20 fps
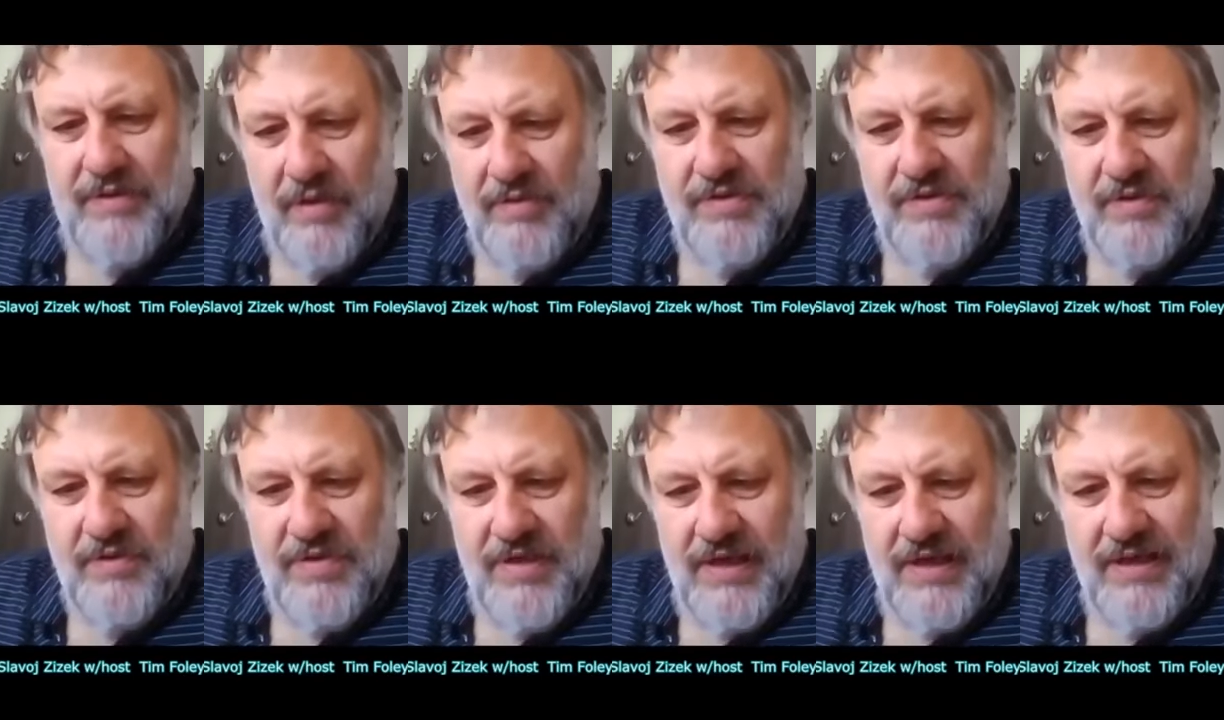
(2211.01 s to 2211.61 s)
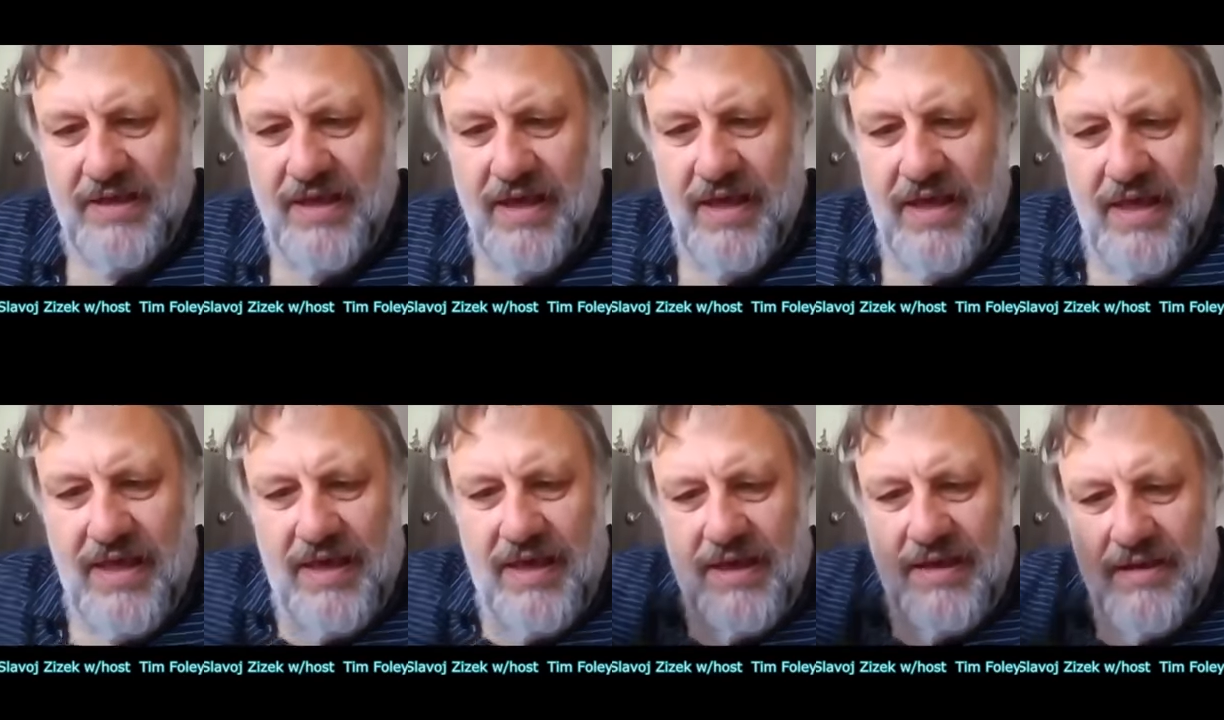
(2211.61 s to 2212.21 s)
don't you think?
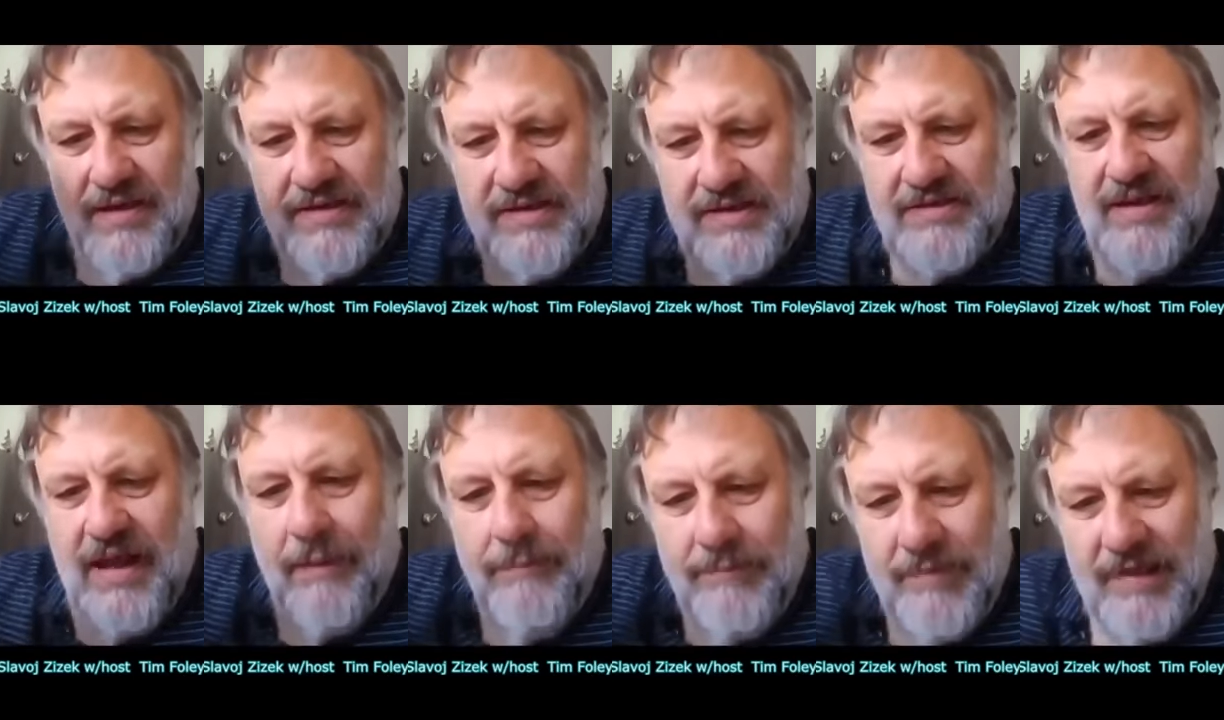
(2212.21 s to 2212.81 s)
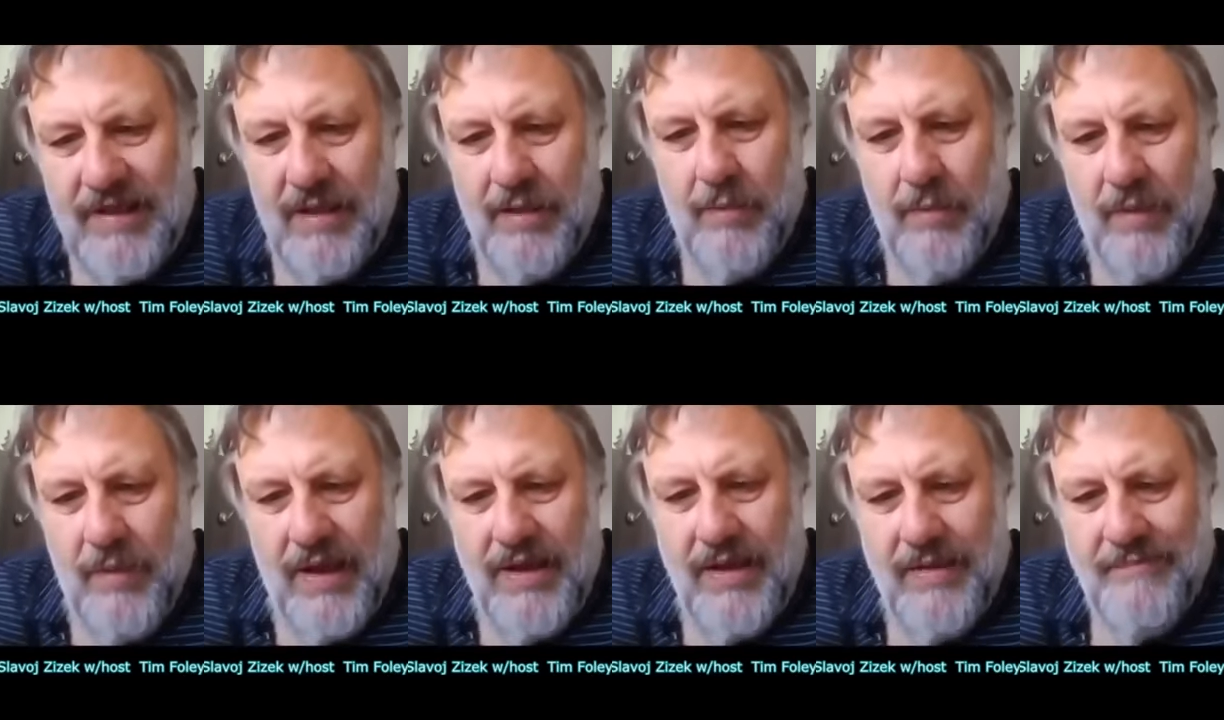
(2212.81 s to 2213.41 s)
In a subtle
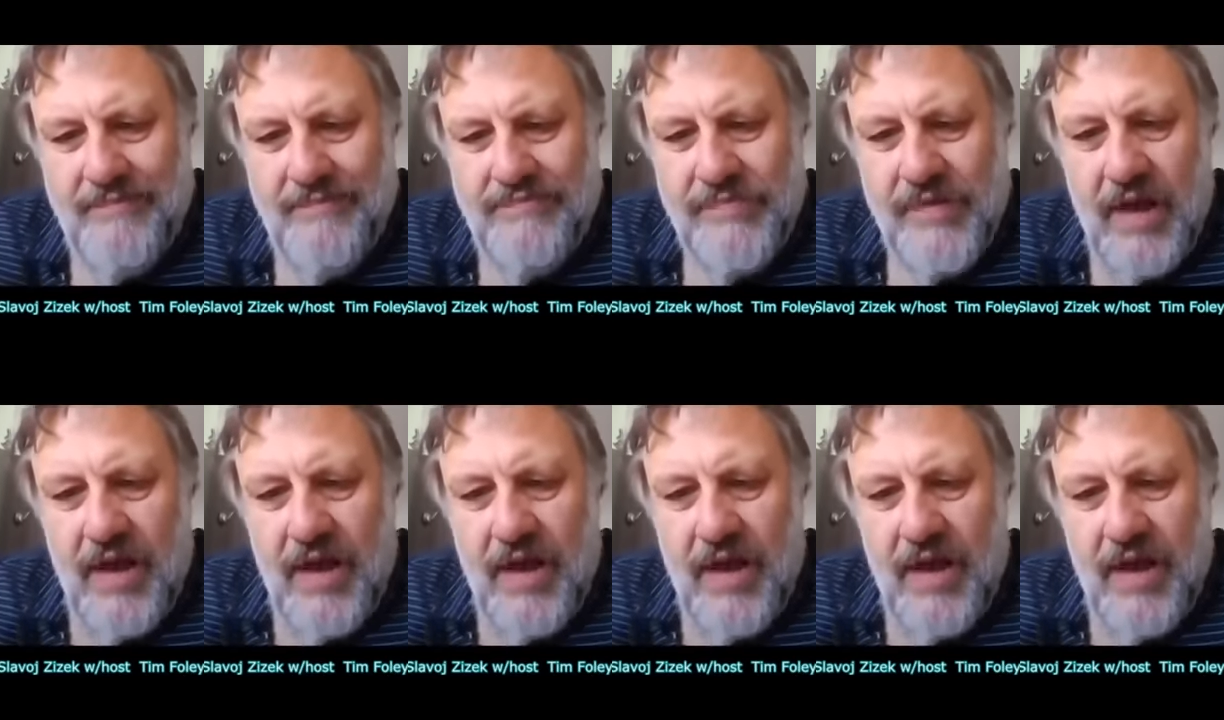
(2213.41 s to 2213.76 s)
way,